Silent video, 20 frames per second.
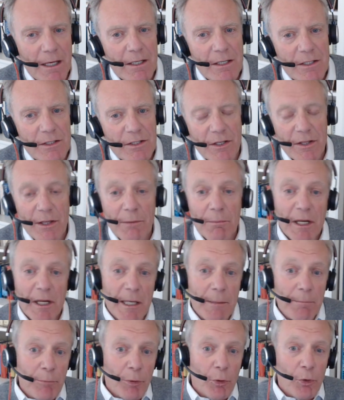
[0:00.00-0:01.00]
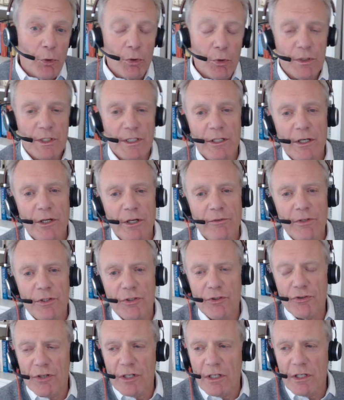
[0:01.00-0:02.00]
Yep. So the money poured in over
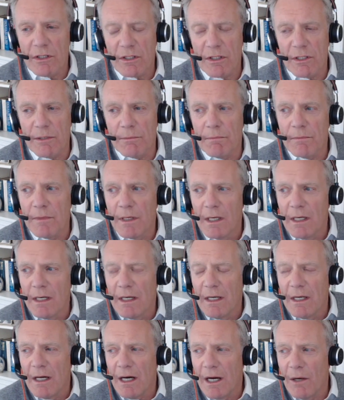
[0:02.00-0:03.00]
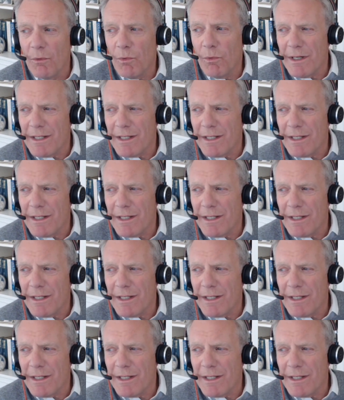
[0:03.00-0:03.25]
the transom I yeah.